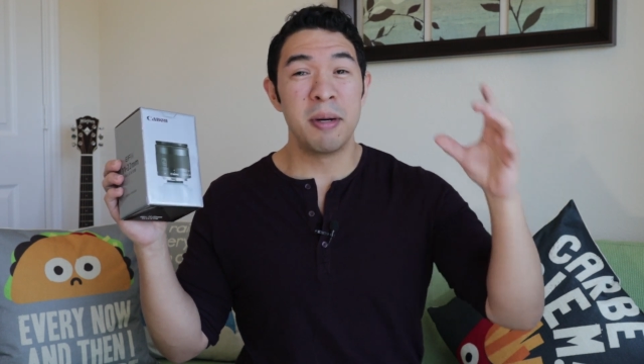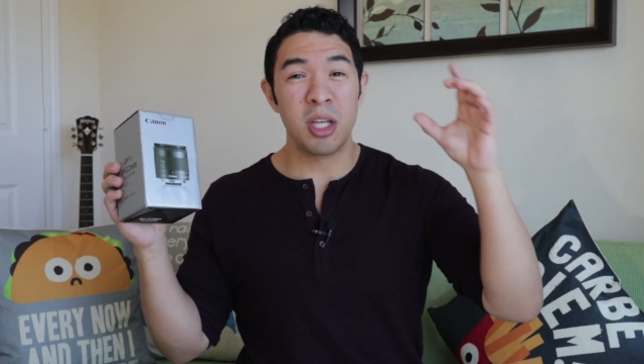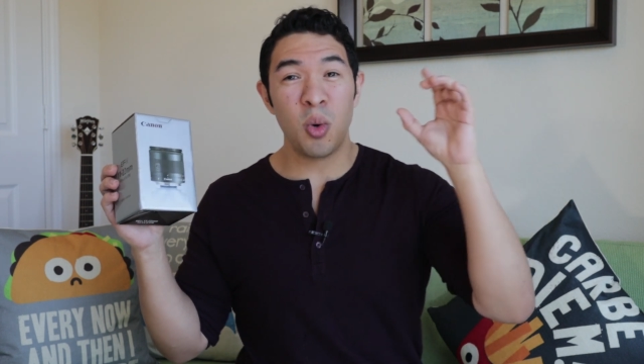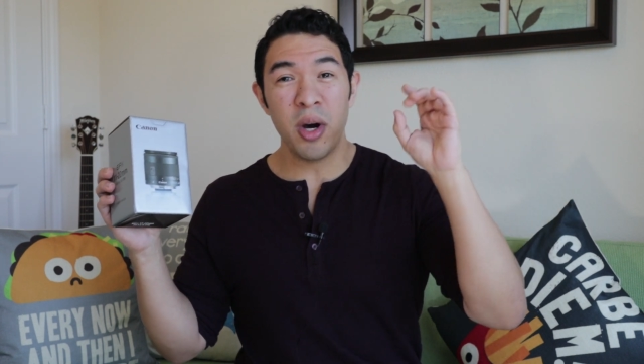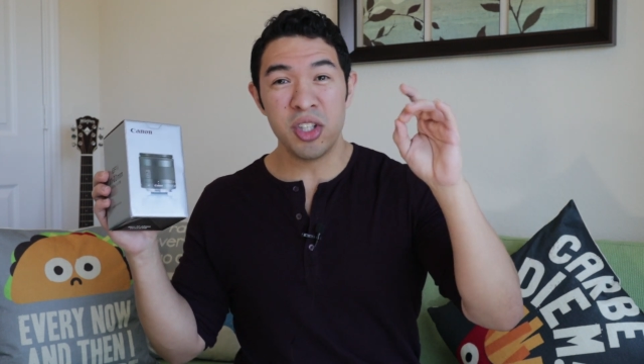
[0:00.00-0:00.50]
But
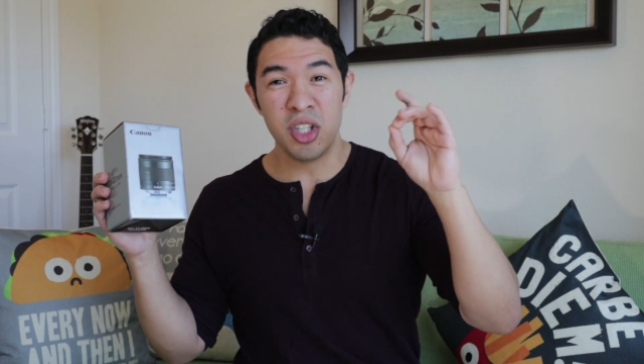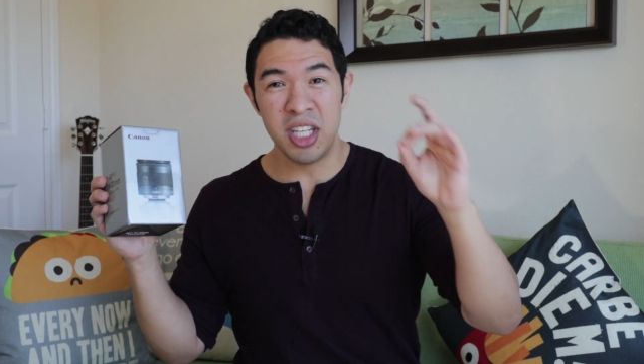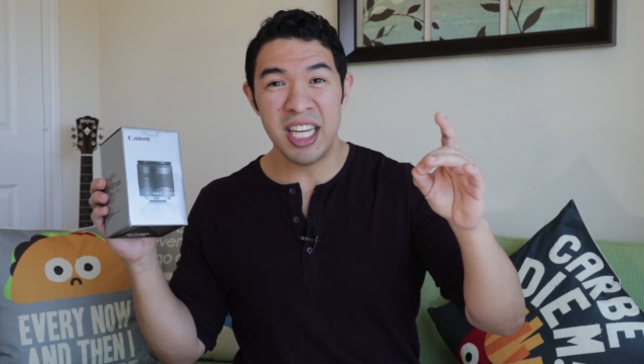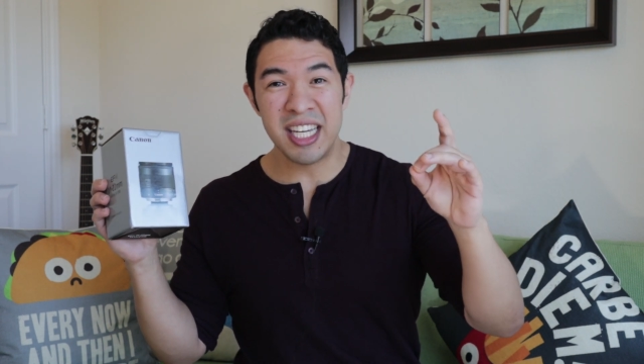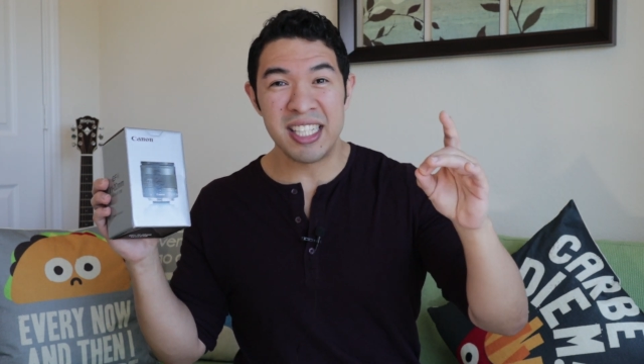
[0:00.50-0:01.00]
the
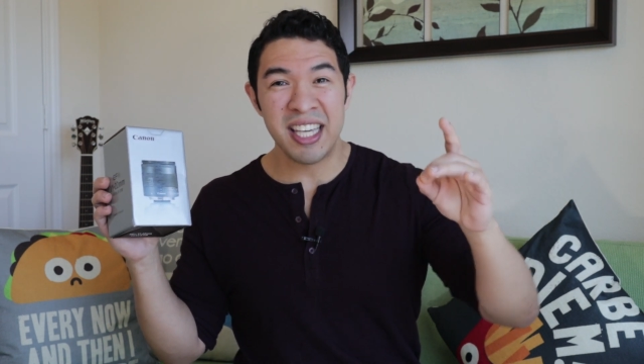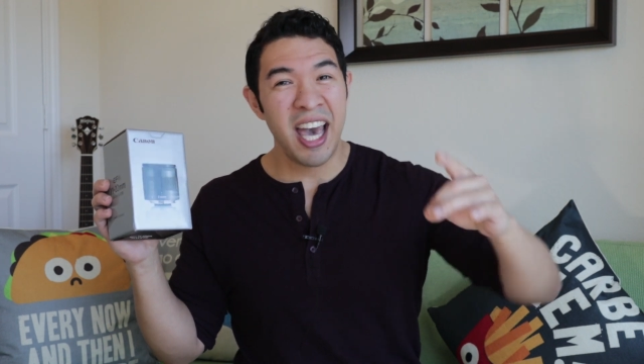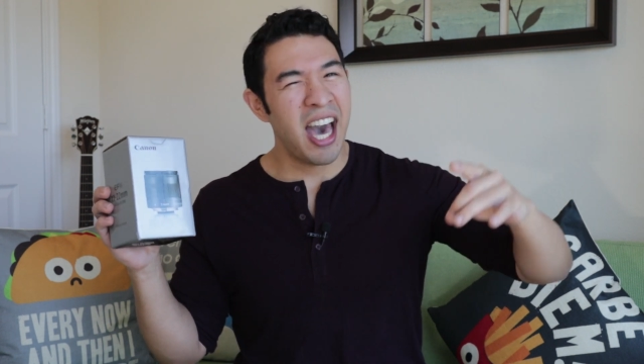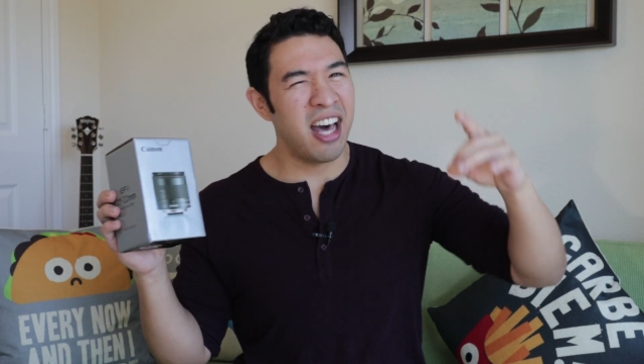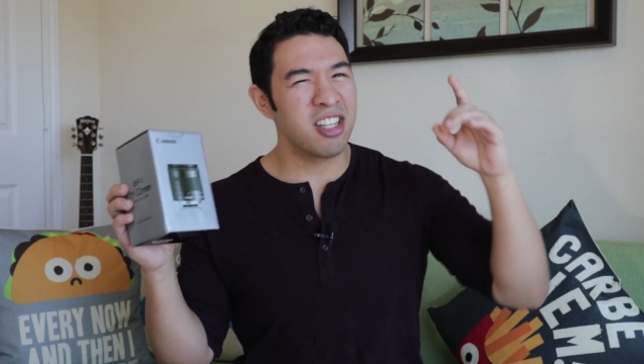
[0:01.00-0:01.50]
question is,
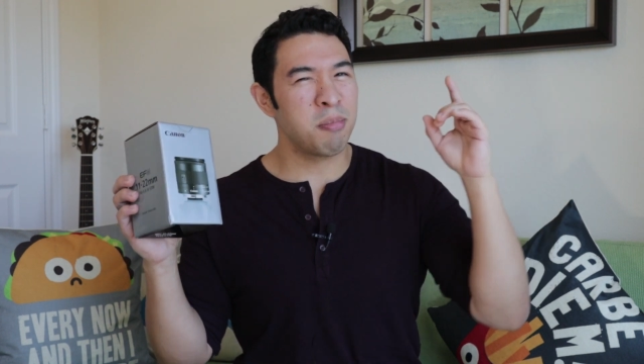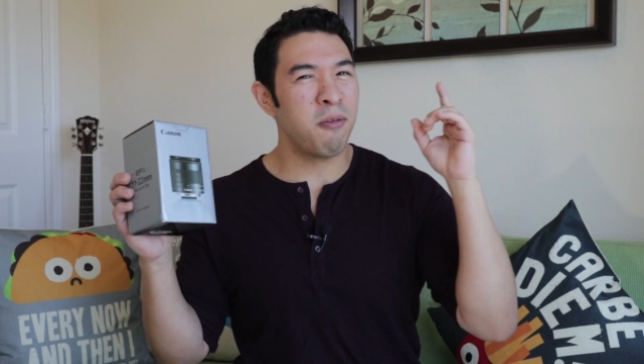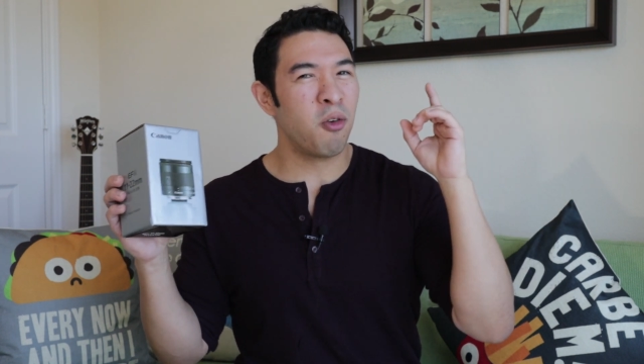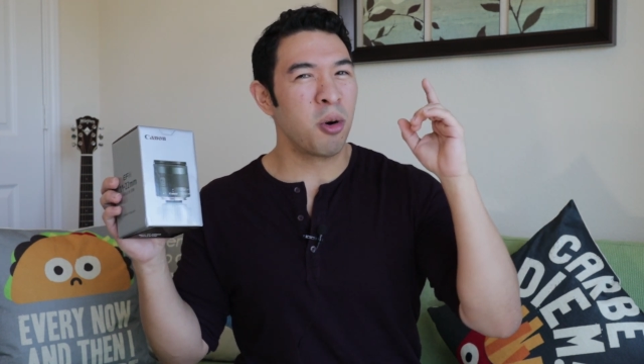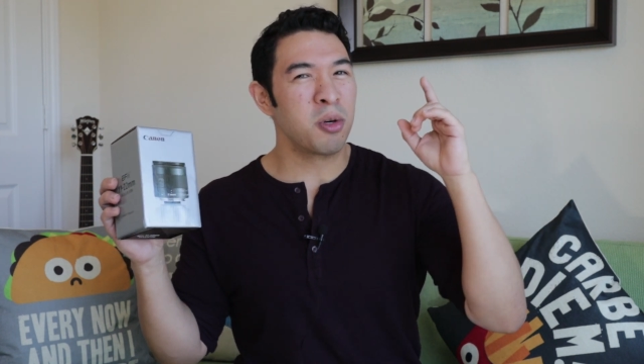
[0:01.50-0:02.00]
how does it
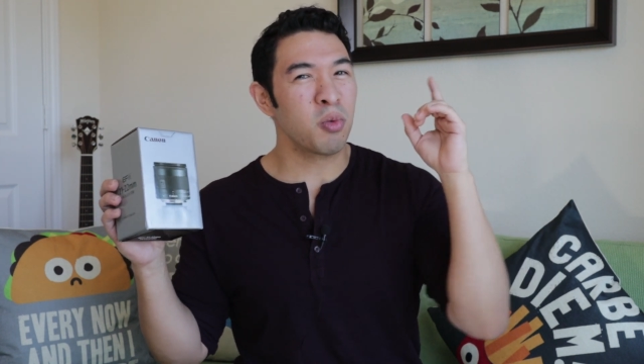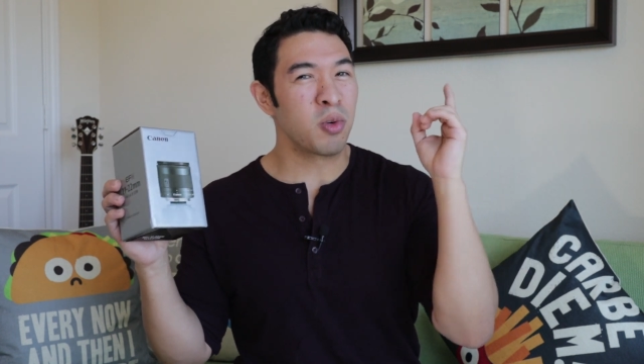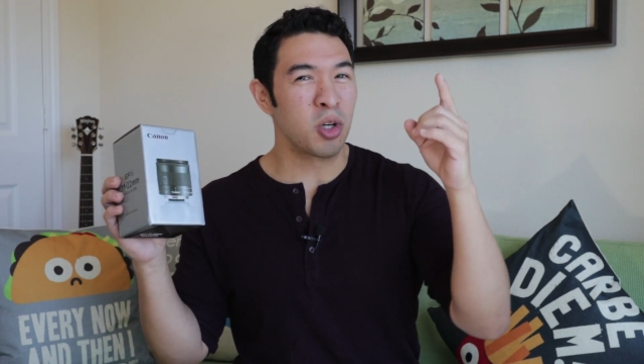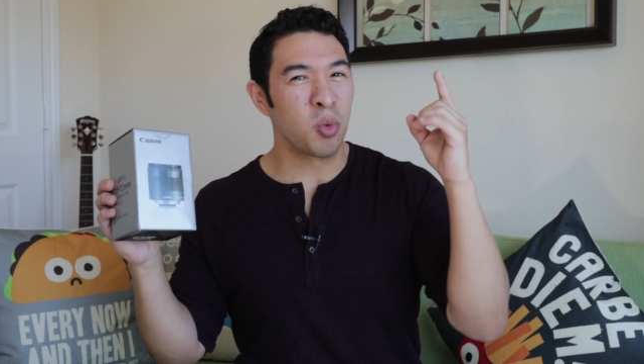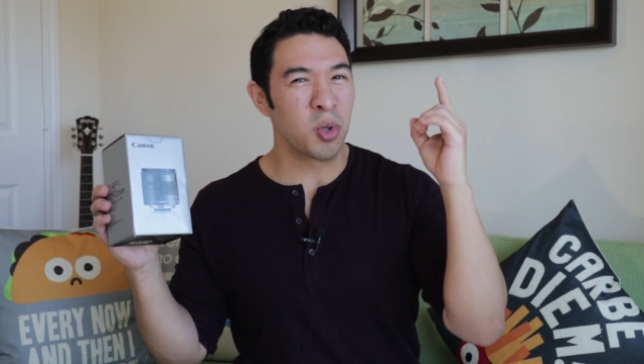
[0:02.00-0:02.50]
perform with
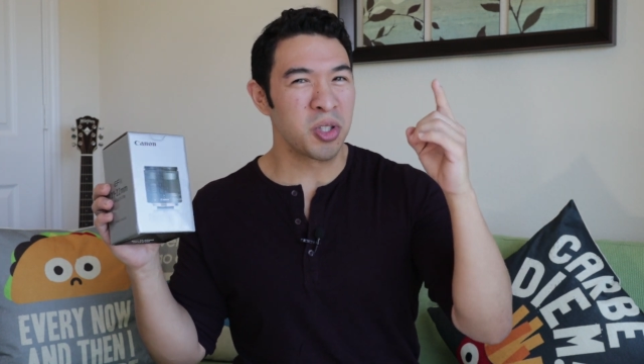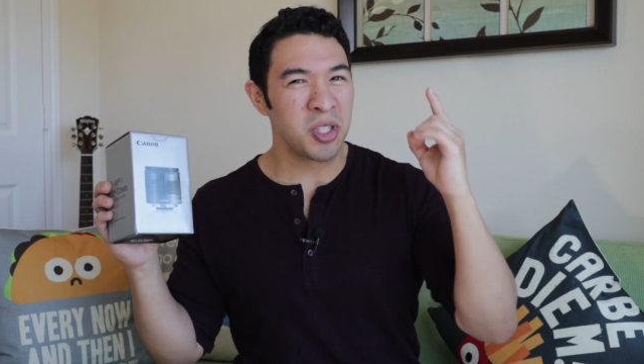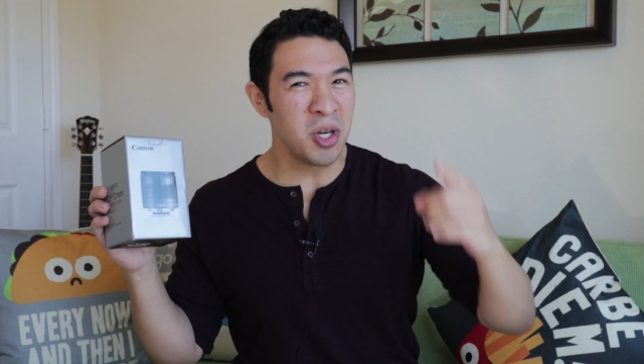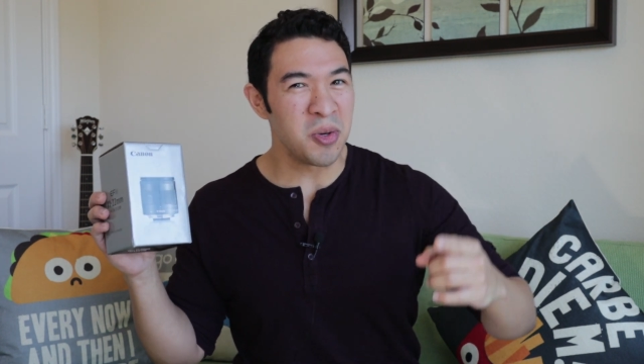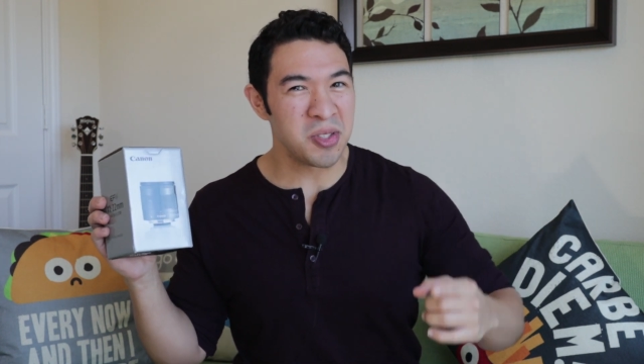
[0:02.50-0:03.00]
real world
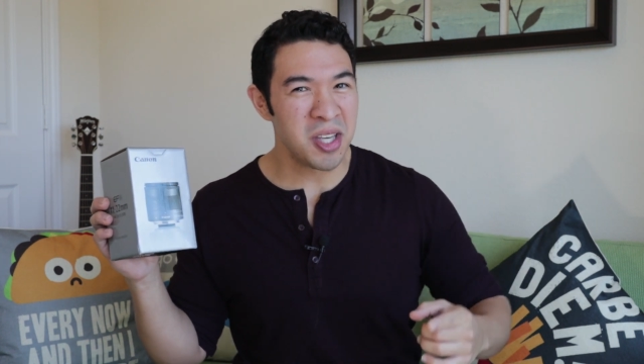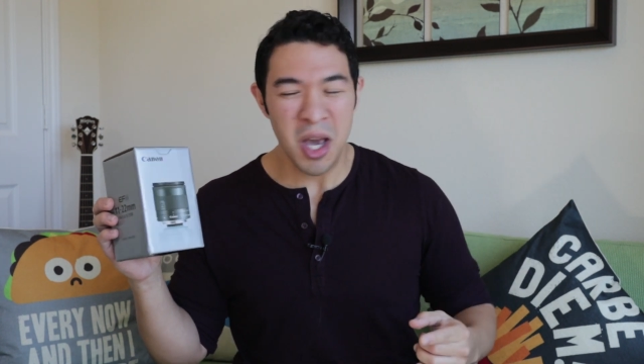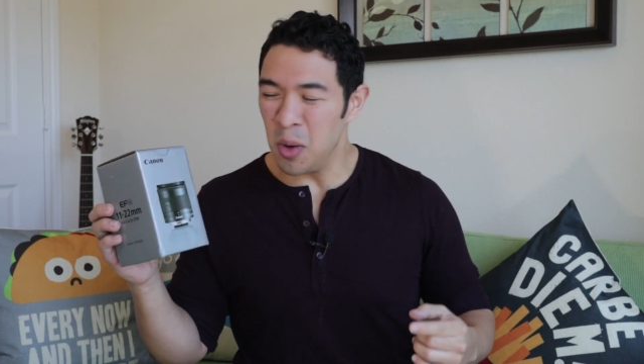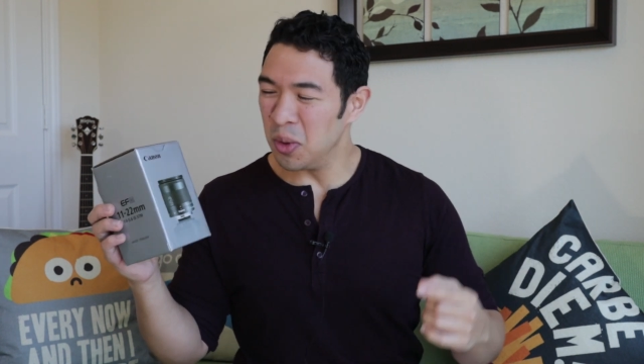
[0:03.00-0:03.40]
use?